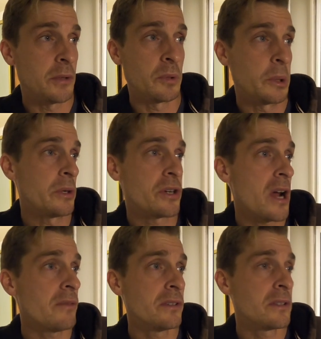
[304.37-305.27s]
I mean we were
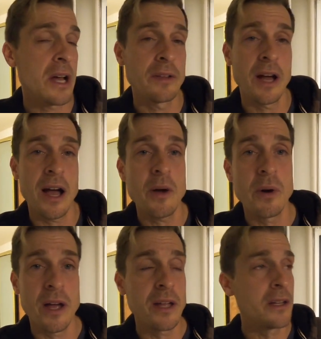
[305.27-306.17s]
driving down the
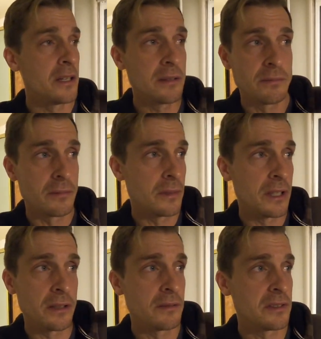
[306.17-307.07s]
highway and it
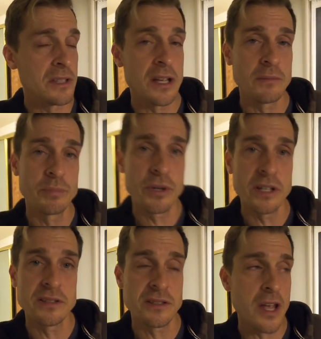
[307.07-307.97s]
it stayed
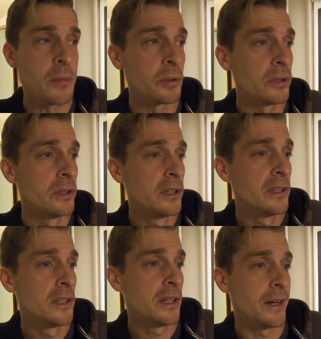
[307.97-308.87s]
pretty stable
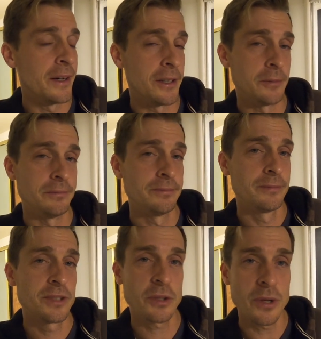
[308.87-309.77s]
um,
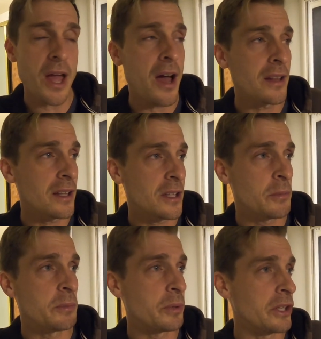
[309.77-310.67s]
so yeah I thought
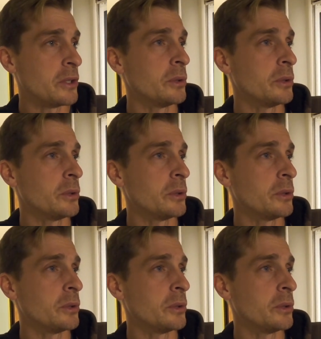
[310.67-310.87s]
that'd be pretty